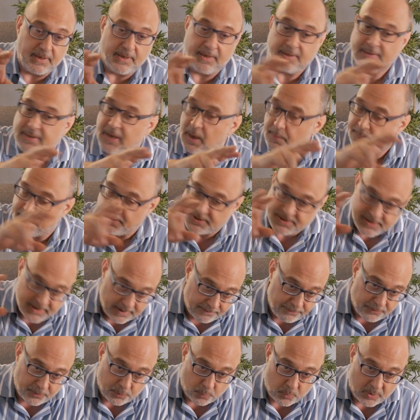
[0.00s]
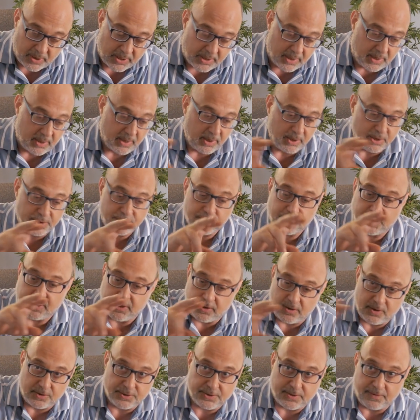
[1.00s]
It happens everywhere. It
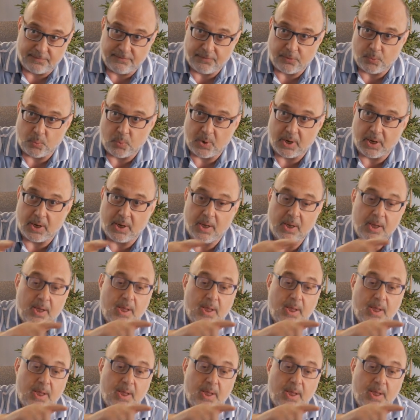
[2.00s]
occurs everywhere.